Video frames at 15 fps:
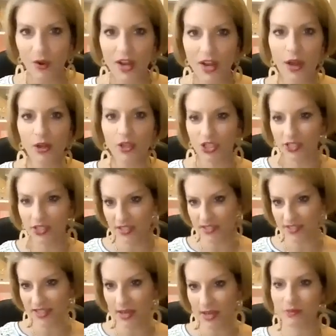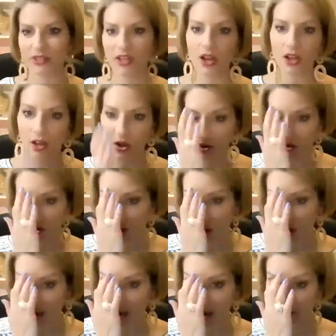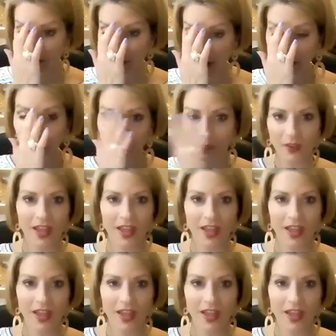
Right now, it just says Samsung on your comment, but